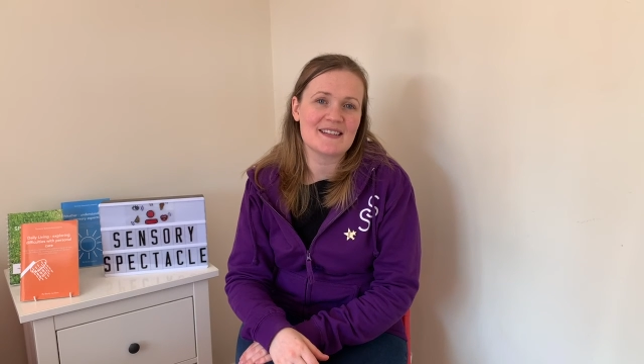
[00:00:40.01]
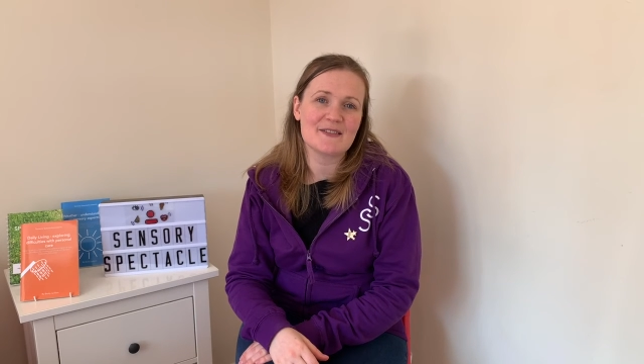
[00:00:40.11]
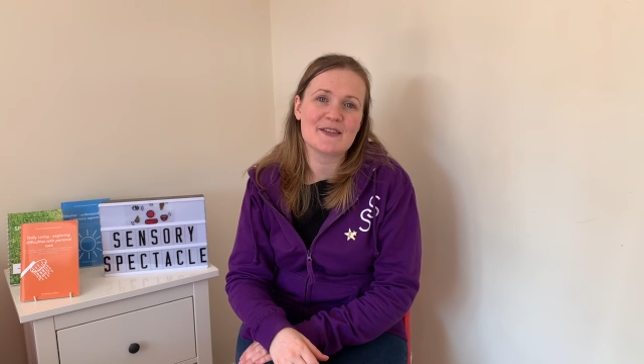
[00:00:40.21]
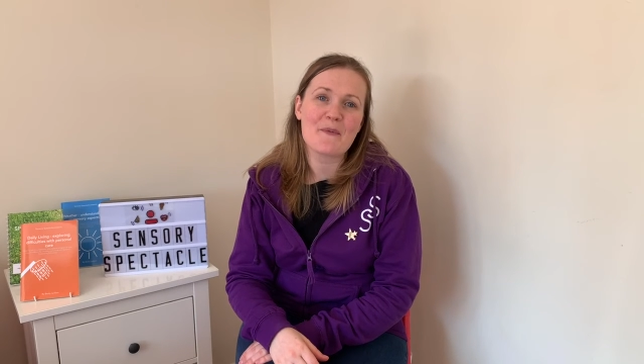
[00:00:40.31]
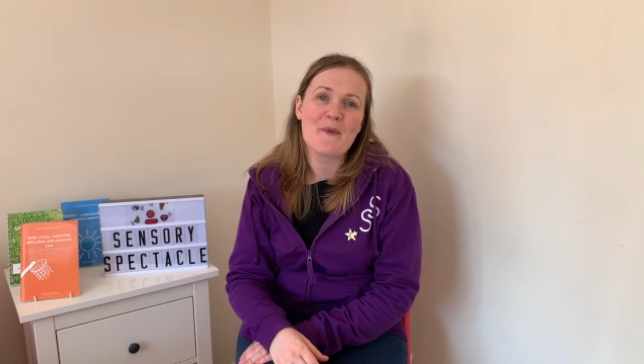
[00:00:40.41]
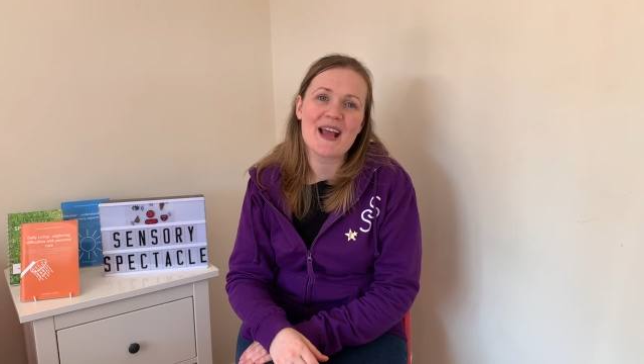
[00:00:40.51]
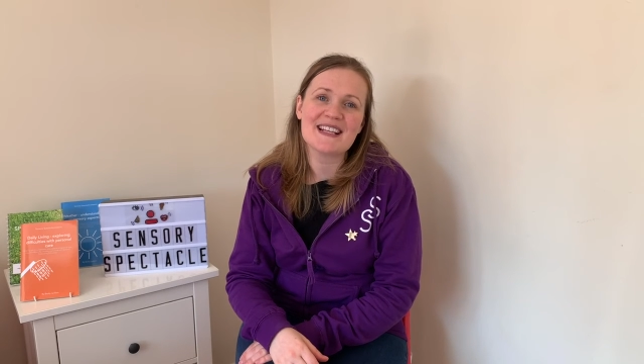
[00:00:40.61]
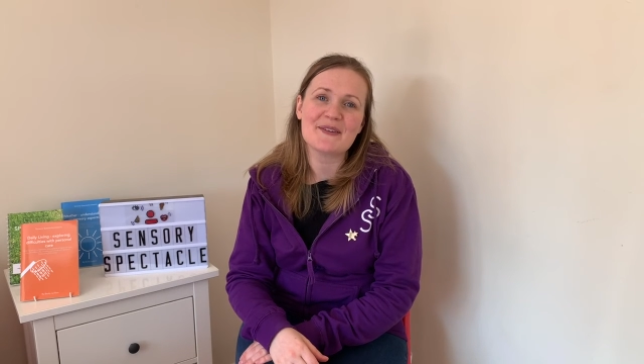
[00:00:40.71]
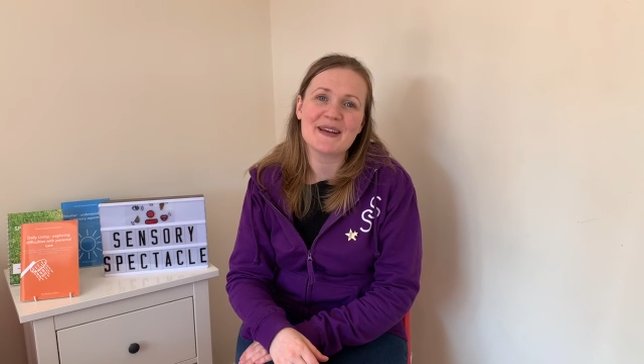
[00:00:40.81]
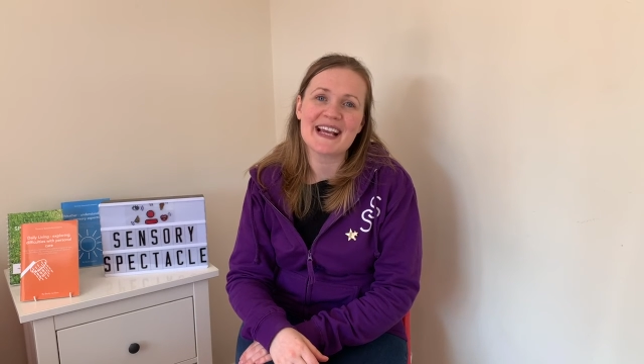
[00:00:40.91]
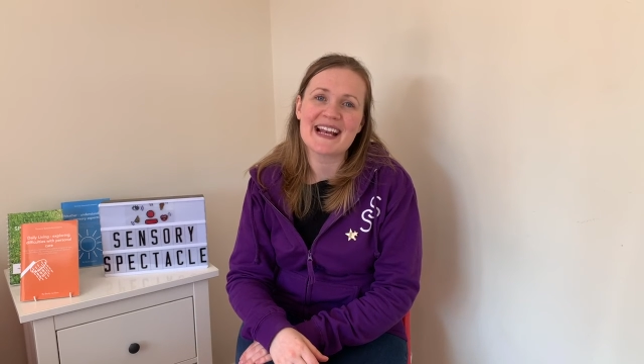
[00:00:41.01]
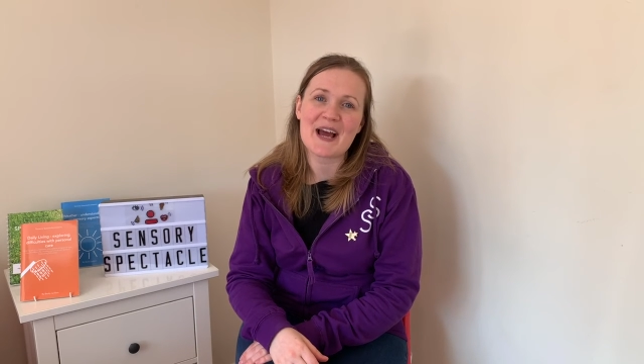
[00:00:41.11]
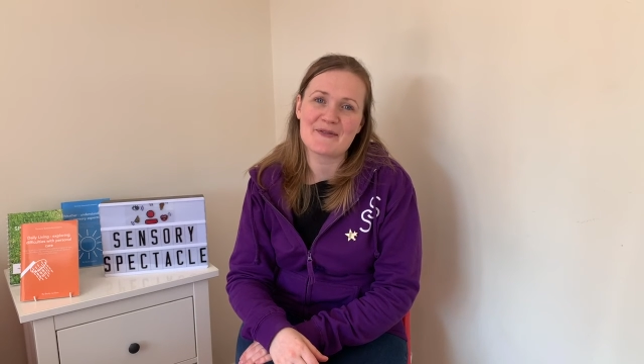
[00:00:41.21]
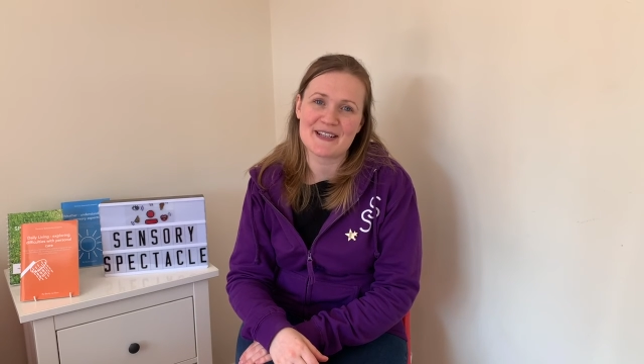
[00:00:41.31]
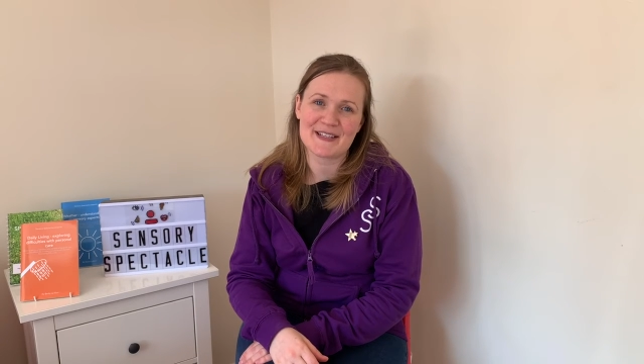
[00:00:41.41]
so some ways that we can
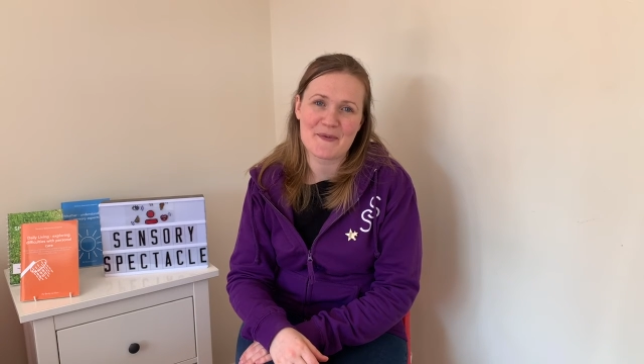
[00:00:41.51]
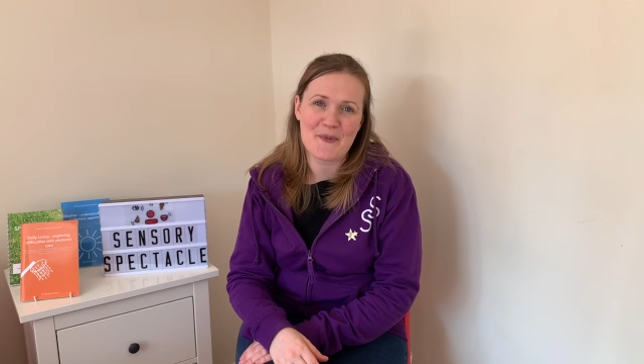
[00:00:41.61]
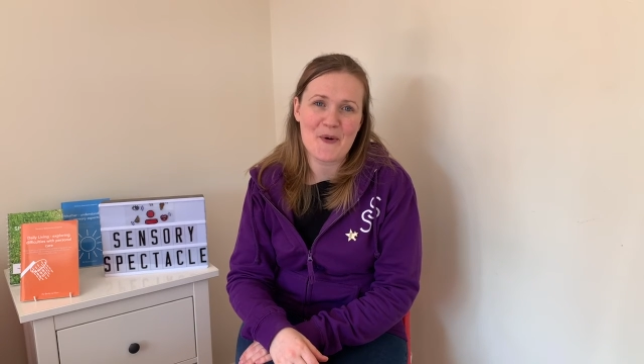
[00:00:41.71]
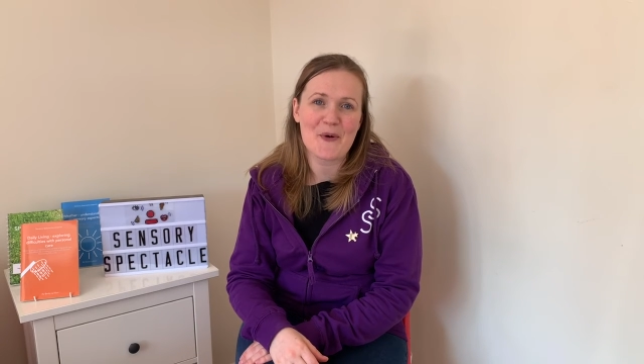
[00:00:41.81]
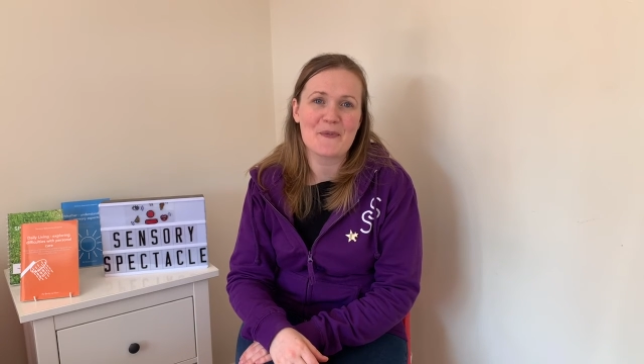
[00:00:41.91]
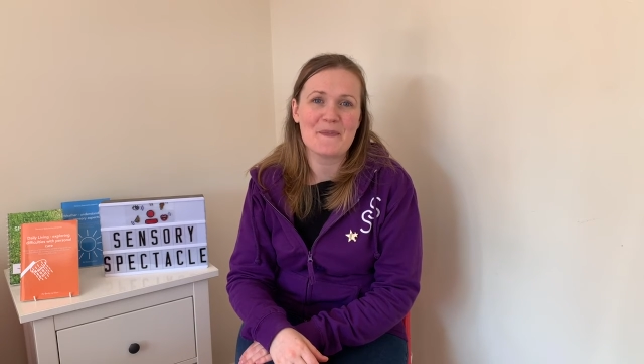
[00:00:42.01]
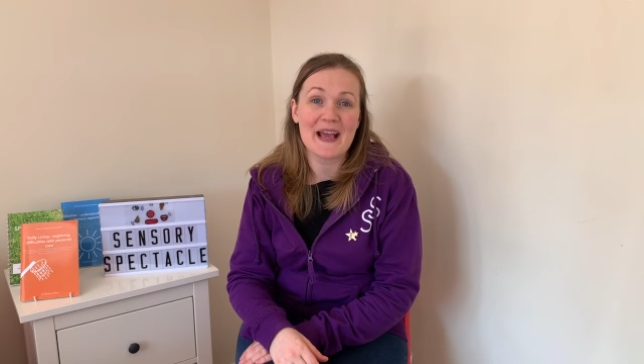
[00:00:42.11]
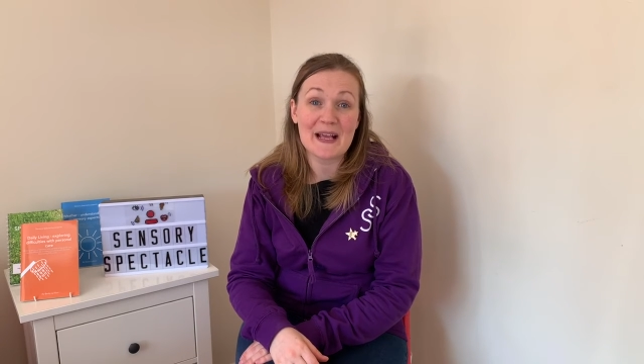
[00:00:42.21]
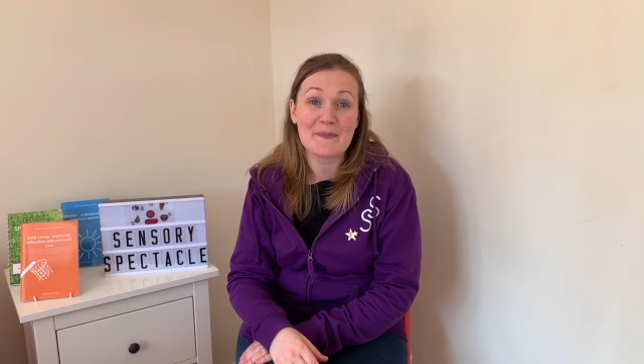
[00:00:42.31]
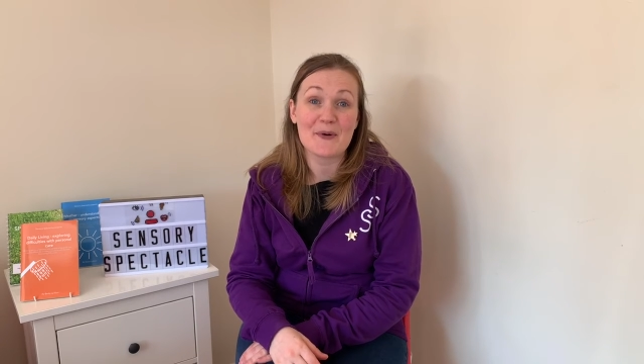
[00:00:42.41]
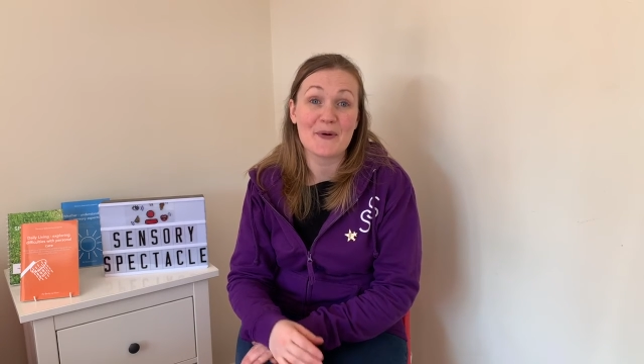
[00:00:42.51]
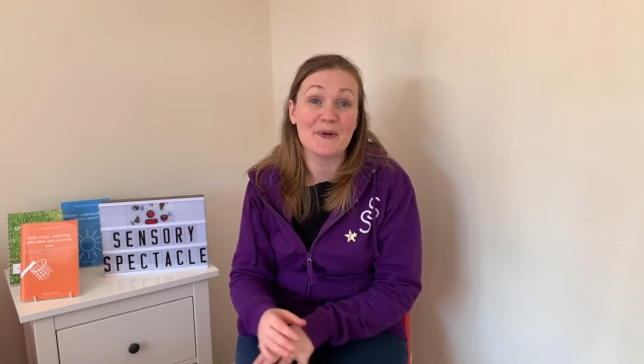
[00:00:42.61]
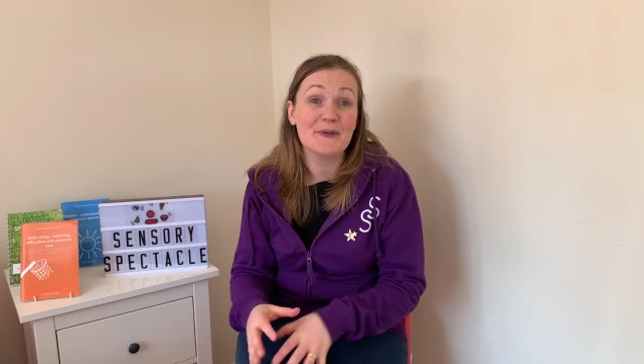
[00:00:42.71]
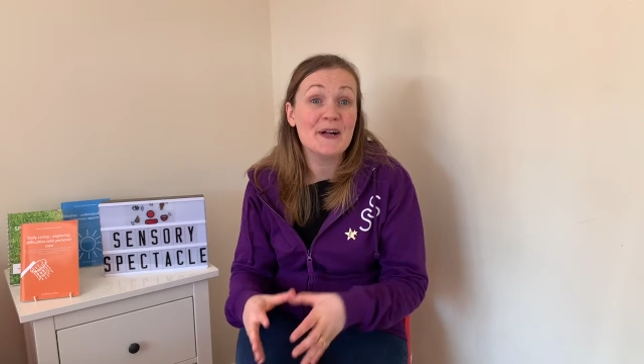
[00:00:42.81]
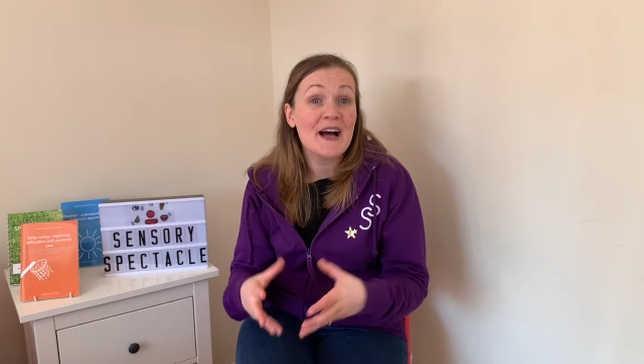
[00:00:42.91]
help to support
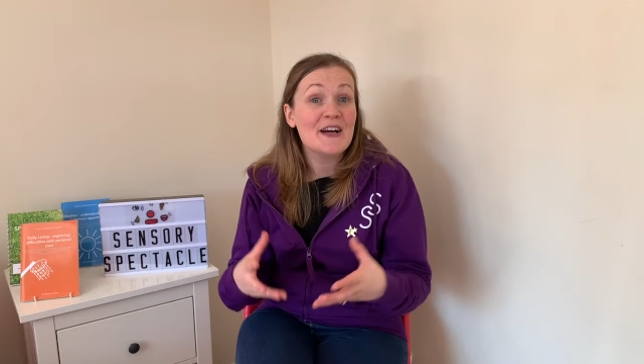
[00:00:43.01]
people